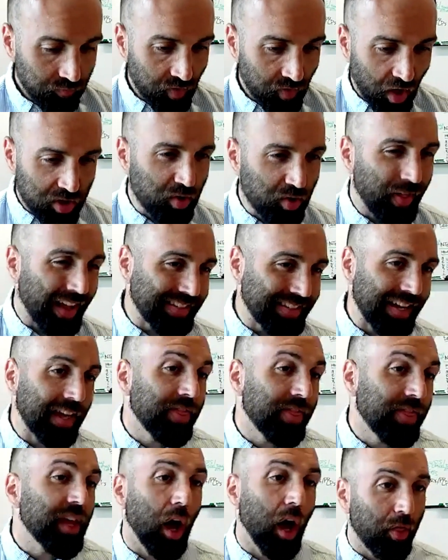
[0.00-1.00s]
So that's like
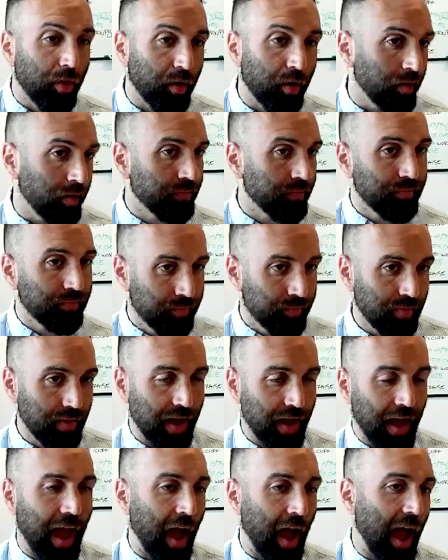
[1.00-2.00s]
the other
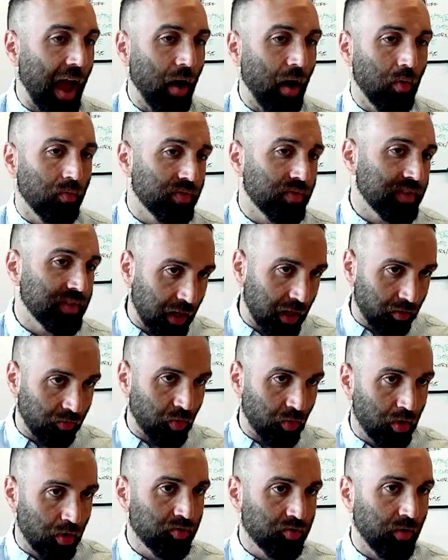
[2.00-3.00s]
how seller
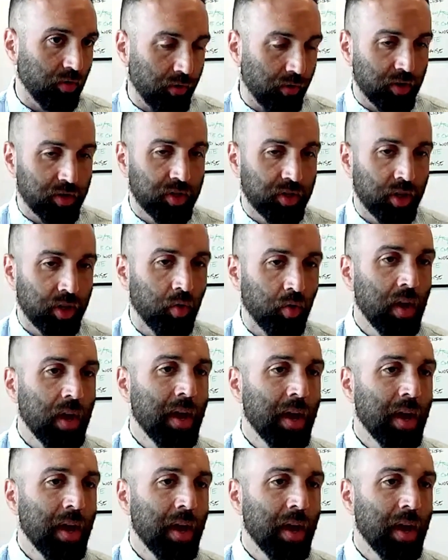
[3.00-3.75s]
role is referred to,